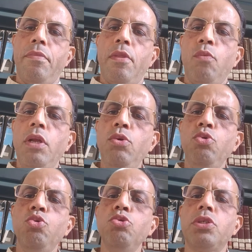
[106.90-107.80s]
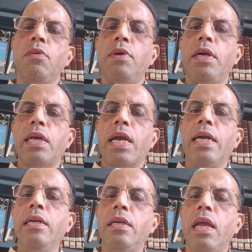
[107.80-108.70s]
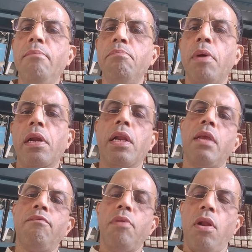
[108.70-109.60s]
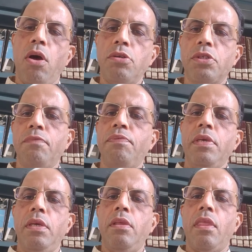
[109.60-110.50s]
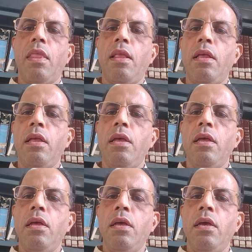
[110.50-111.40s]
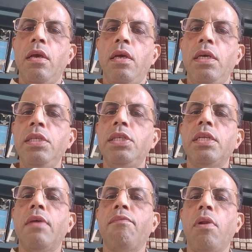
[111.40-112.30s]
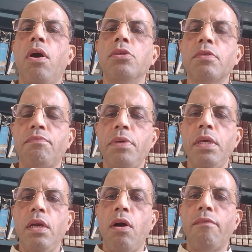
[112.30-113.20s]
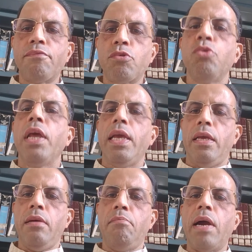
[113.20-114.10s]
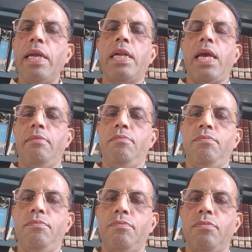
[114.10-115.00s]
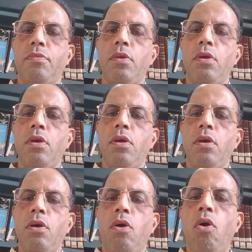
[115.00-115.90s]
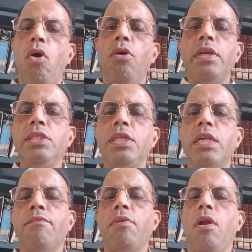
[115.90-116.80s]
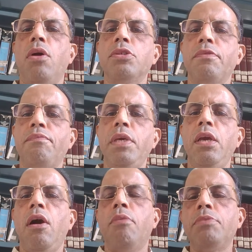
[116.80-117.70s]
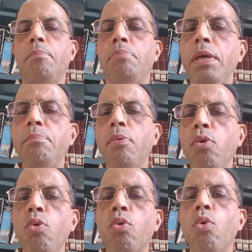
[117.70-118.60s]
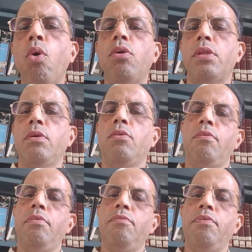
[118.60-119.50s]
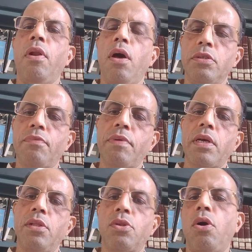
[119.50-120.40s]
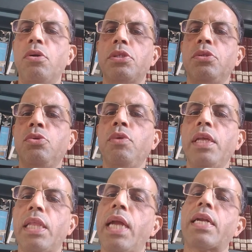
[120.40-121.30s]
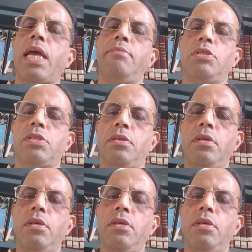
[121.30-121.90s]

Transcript: Now, when you use the word contemporary philosophy, is it a philosophy of today, my time? Or is it a philosophy of the people who wrote the philosophical thoughts during their times?